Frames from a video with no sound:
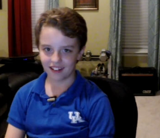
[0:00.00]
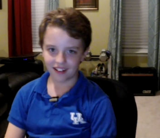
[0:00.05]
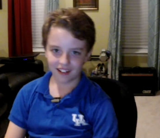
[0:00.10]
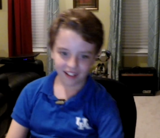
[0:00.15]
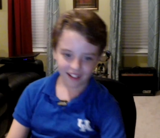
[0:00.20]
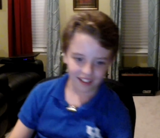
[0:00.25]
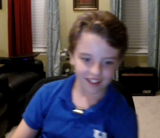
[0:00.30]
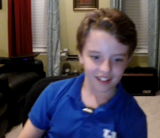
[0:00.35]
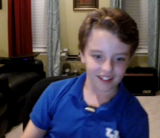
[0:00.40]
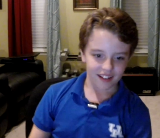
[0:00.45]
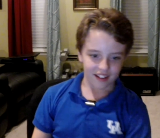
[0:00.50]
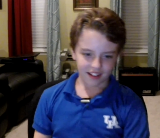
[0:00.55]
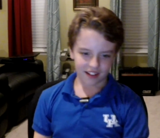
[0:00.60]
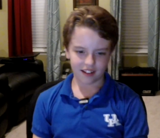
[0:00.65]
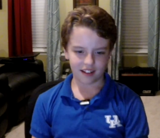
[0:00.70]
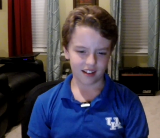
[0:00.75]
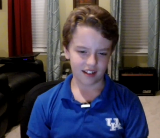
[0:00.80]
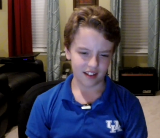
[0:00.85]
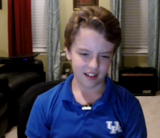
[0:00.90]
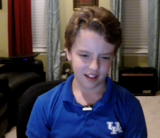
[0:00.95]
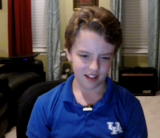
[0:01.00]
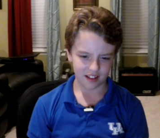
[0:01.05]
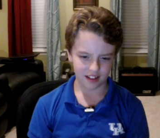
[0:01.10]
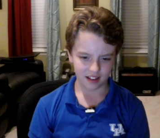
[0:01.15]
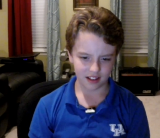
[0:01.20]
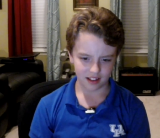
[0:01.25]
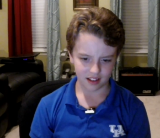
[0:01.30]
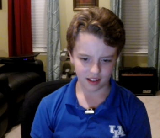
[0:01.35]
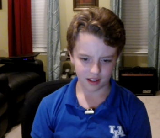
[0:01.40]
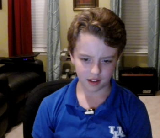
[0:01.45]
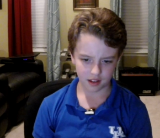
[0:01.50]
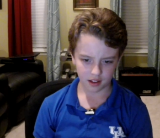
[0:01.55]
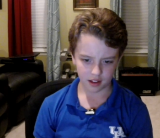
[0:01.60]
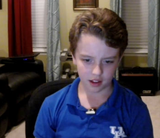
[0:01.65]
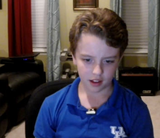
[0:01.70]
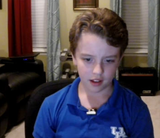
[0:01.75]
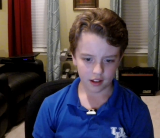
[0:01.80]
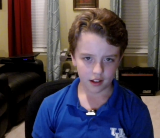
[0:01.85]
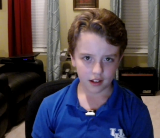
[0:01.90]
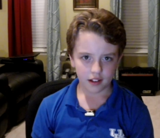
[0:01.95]

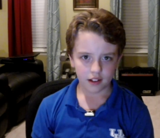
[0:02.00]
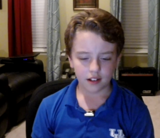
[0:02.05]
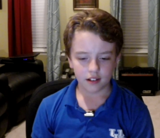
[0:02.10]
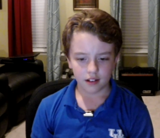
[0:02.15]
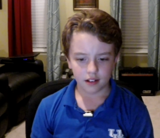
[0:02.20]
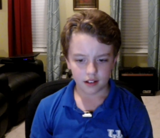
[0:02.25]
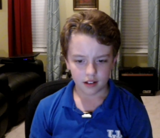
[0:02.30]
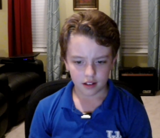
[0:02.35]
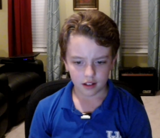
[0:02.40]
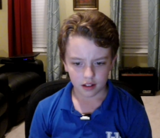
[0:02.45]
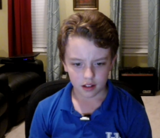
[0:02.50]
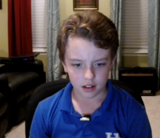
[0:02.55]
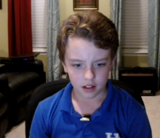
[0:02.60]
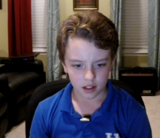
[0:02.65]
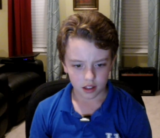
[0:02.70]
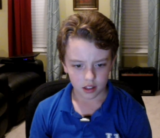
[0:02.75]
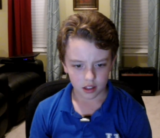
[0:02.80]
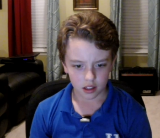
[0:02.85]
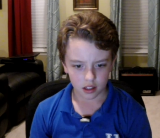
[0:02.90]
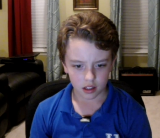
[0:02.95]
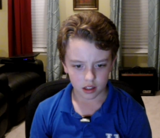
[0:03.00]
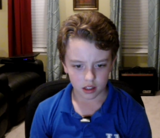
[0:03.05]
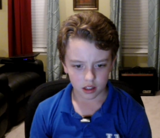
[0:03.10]
(silence)